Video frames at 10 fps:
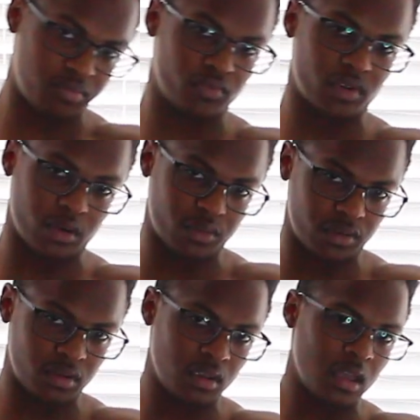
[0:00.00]
growth,
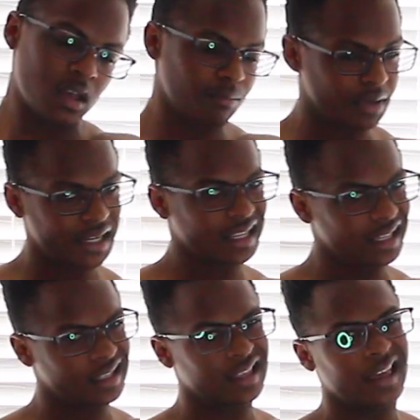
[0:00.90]
but
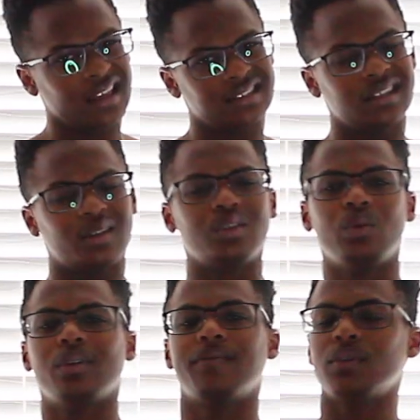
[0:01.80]
it can tell
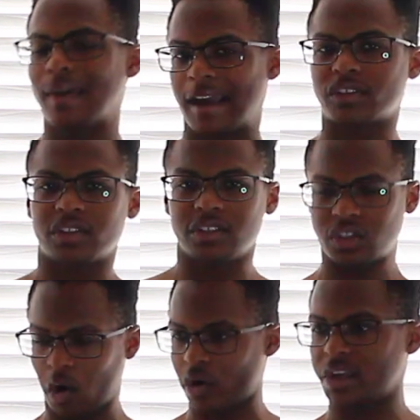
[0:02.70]
you if you actually
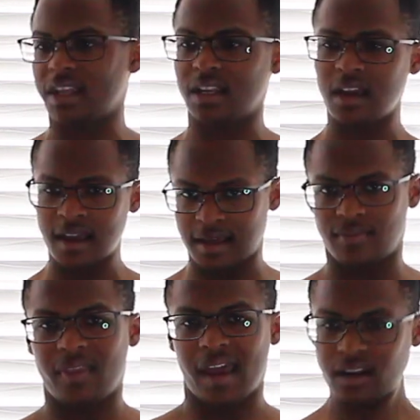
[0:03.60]
targeted
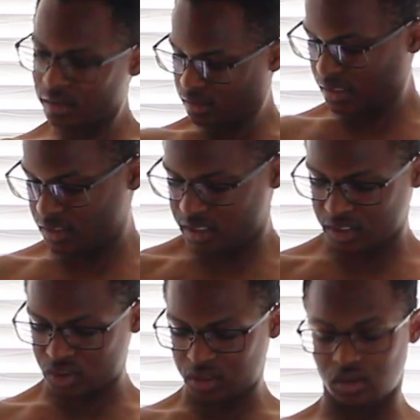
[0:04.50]
that
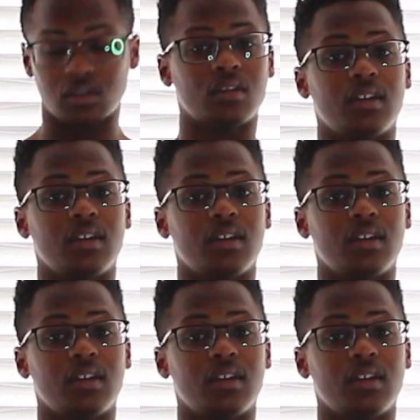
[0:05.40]
intended